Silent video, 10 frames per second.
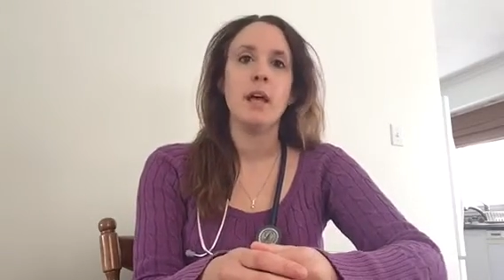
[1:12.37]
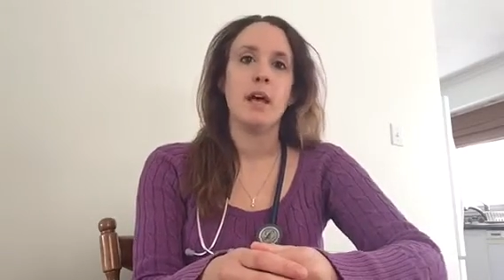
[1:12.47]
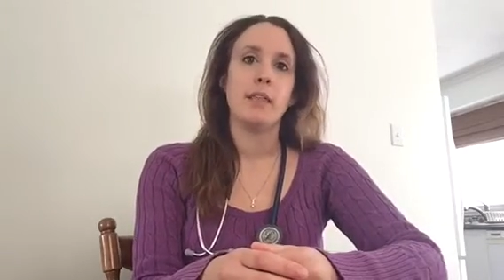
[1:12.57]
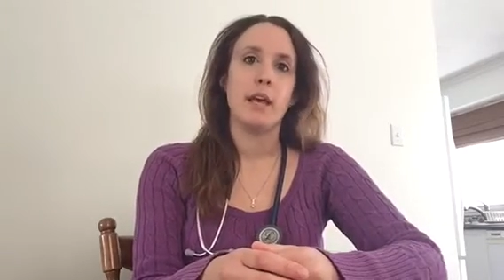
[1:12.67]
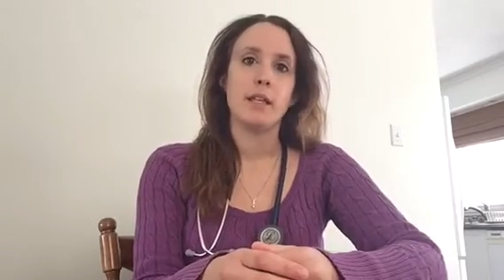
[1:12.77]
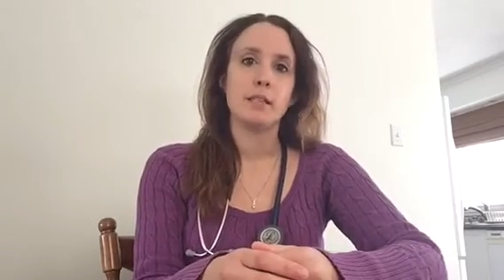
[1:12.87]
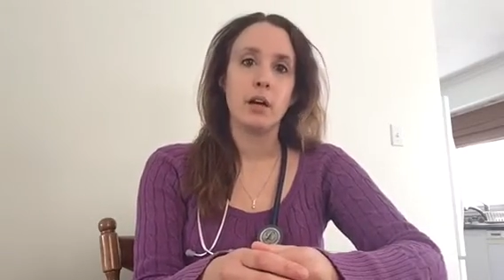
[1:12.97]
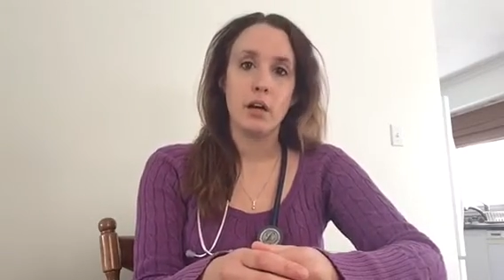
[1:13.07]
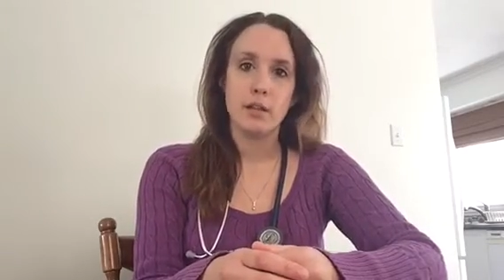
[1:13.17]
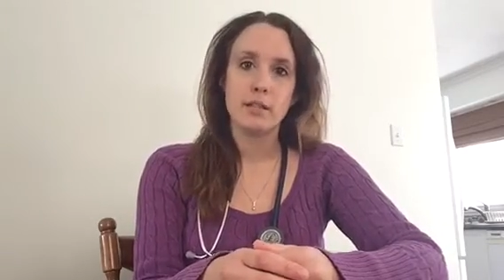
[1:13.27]
and that is
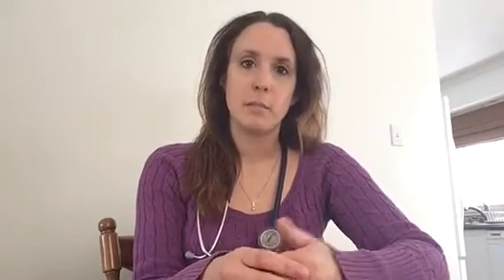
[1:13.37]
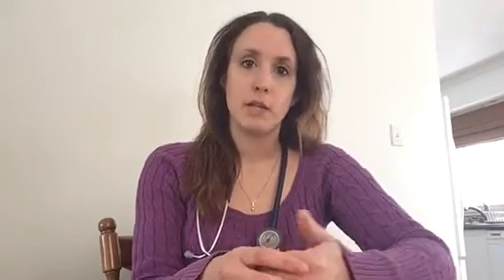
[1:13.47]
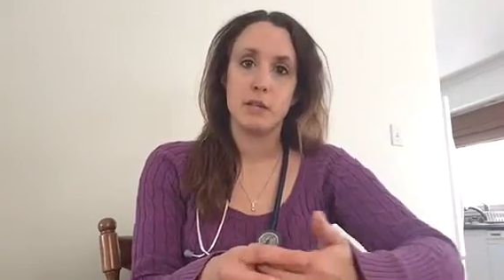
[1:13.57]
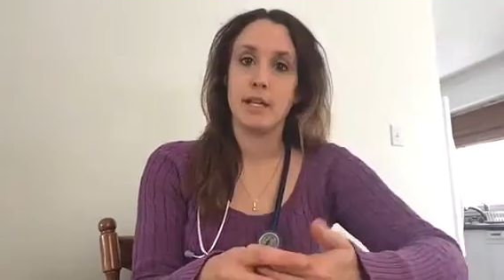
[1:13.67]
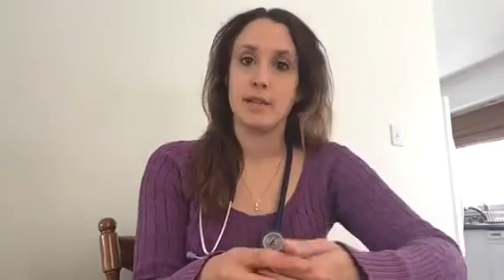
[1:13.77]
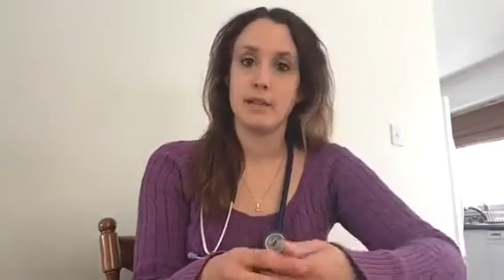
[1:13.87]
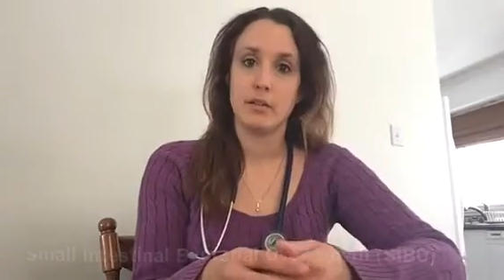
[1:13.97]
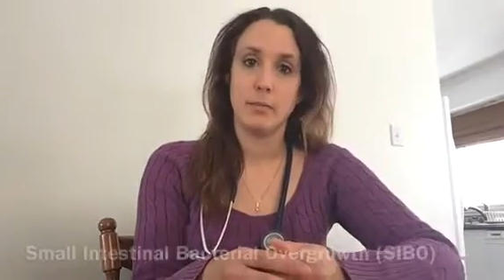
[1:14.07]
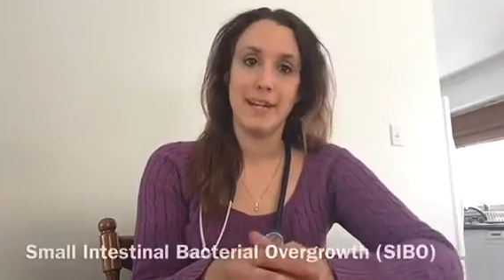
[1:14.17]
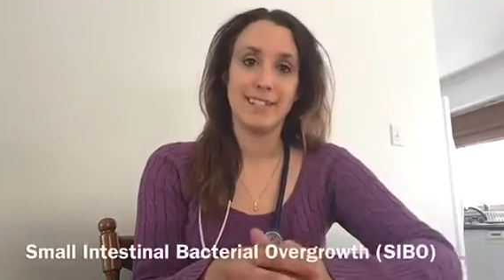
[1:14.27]
called small intestinal
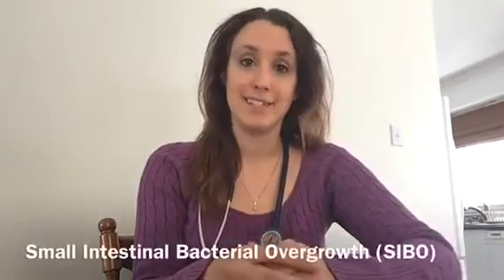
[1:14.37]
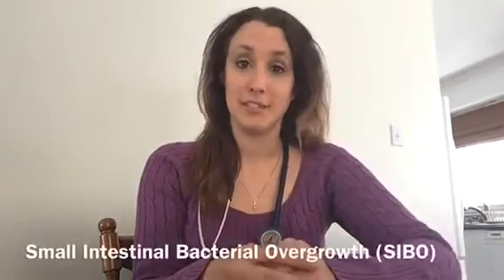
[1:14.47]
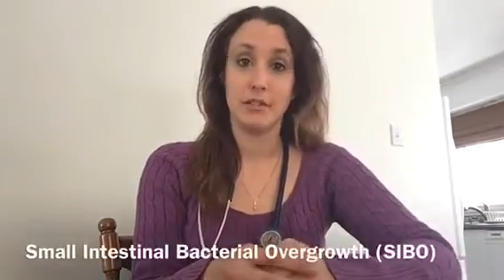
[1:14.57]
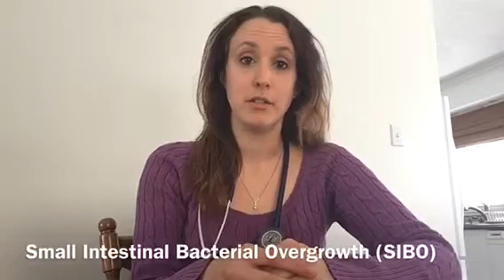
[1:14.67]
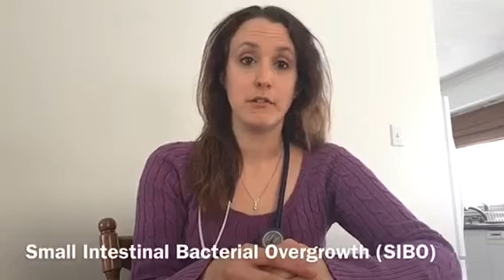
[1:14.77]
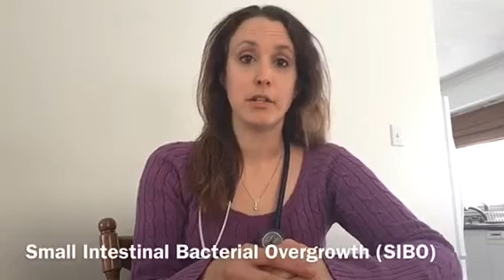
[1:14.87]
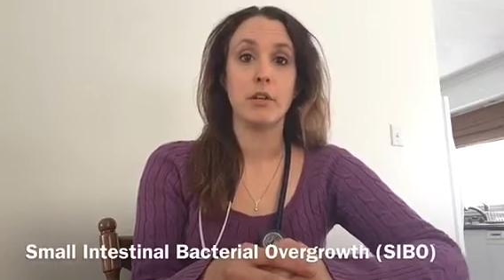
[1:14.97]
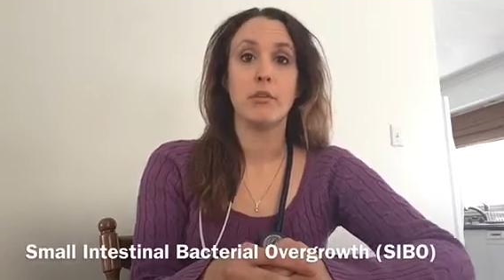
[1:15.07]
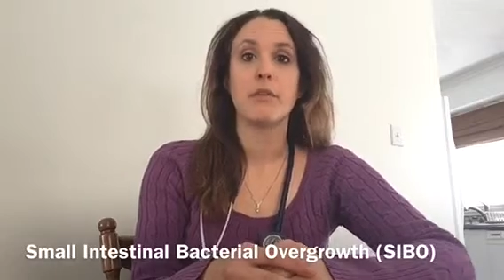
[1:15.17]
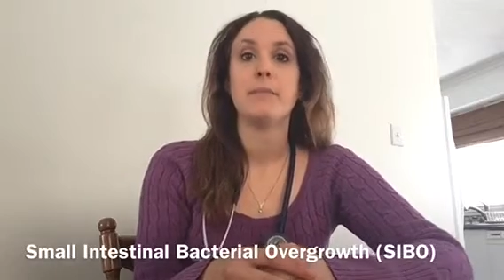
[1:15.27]
bacterial overgrowth.